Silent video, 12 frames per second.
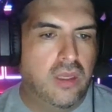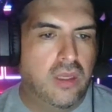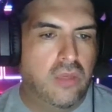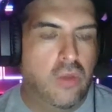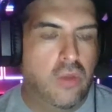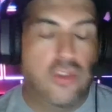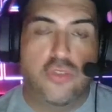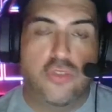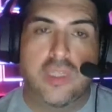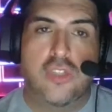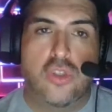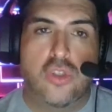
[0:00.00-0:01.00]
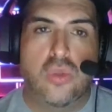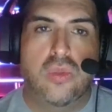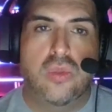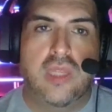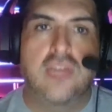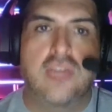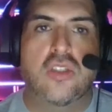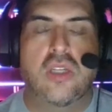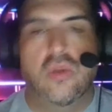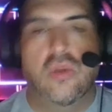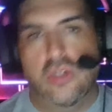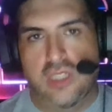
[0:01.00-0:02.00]
Well, there's really two things you
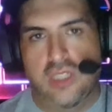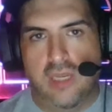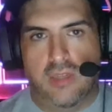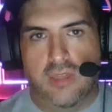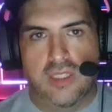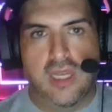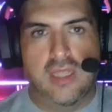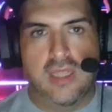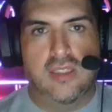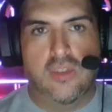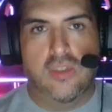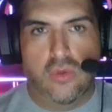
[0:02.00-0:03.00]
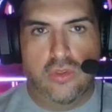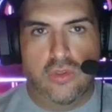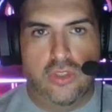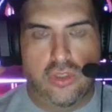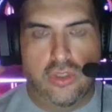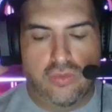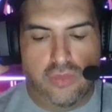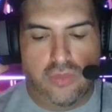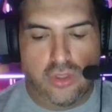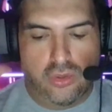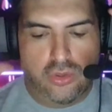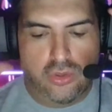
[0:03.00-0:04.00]
need to understand about science in order for
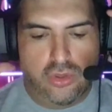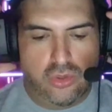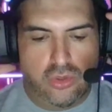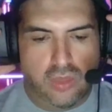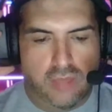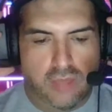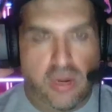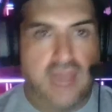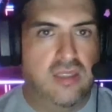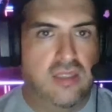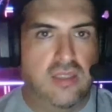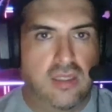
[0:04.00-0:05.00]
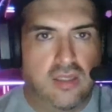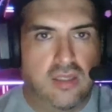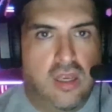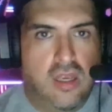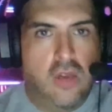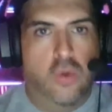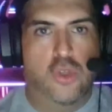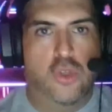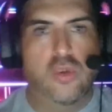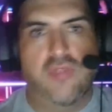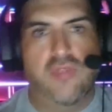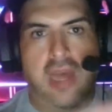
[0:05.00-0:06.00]
you to practice it or
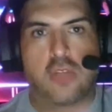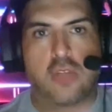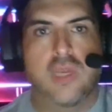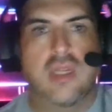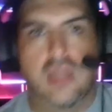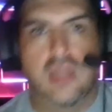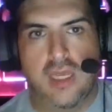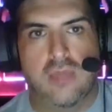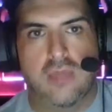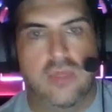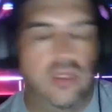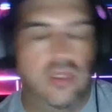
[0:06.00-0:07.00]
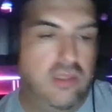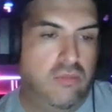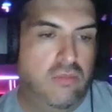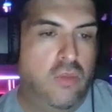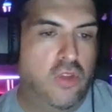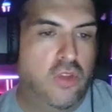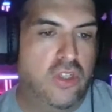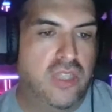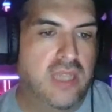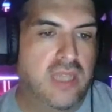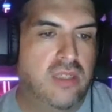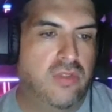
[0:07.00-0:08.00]
to evaluate claims, whether they're
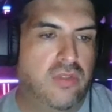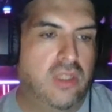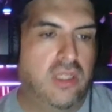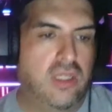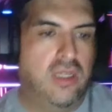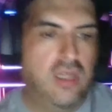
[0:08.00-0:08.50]
scientifically.